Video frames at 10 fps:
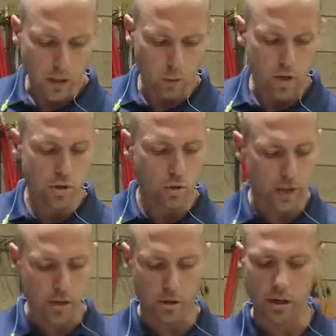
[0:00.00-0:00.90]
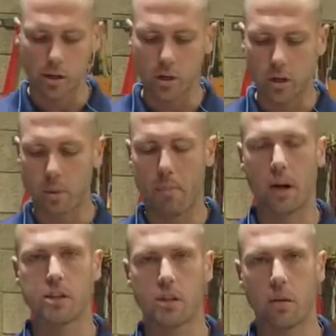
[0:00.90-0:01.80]
you do that, you'll get a good
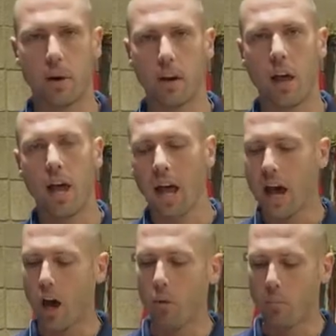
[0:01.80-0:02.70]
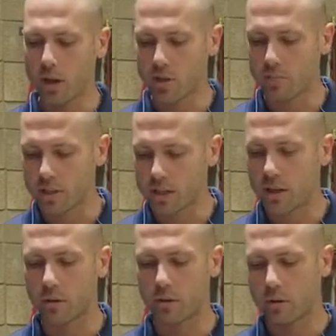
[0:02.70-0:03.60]
comparison about how much
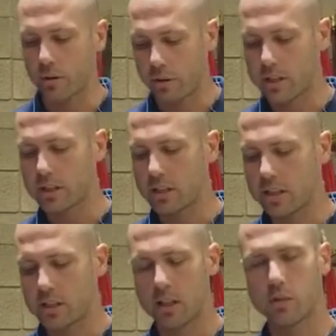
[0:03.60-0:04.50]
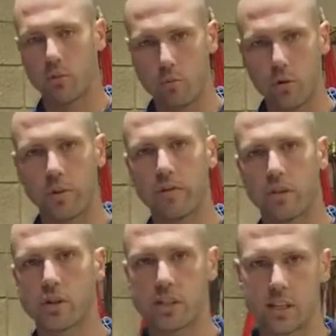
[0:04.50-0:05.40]
material this disc is removing
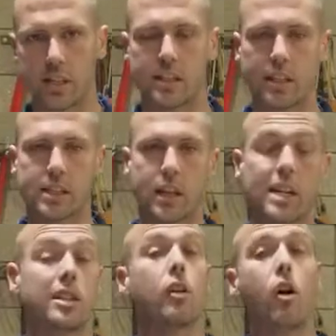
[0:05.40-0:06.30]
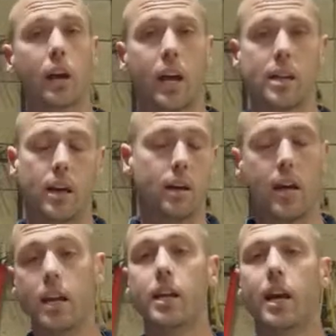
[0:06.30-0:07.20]
versus this disc, as
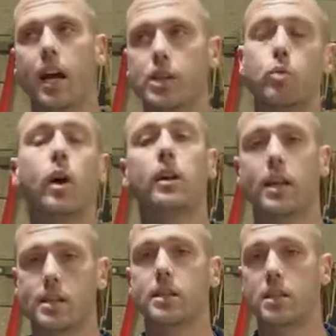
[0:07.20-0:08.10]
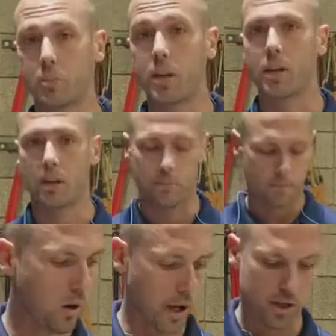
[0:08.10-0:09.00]
well as the speed.
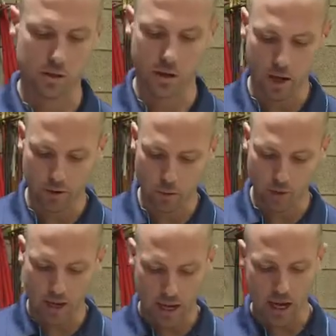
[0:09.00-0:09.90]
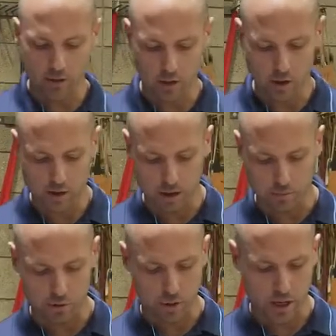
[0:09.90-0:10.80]
Okay, so now that we have our
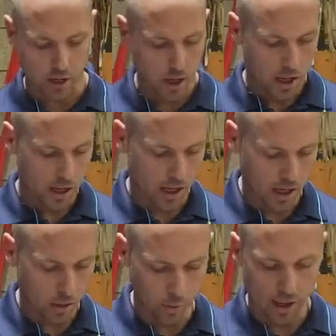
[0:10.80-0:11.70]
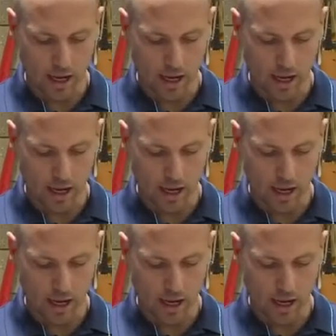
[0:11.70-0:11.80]
substrate, we